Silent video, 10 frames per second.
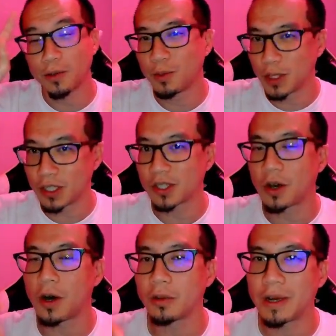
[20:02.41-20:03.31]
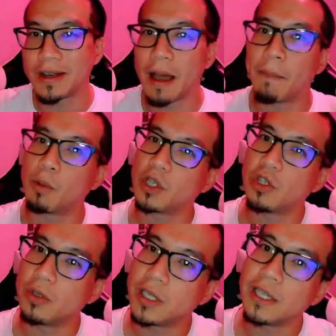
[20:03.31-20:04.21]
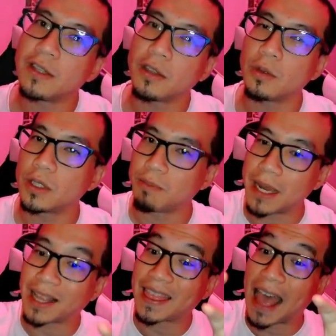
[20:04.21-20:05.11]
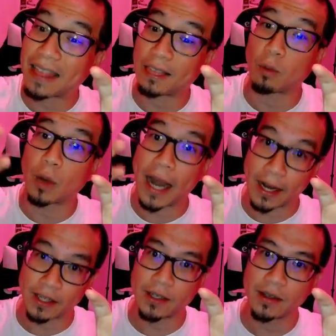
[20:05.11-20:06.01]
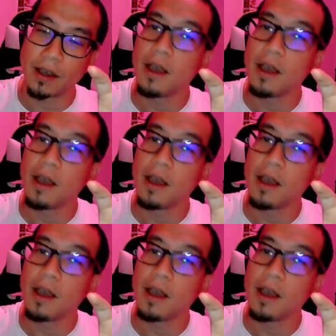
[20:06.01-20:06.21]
which it's called right now, but what you need to do is make that the ranked.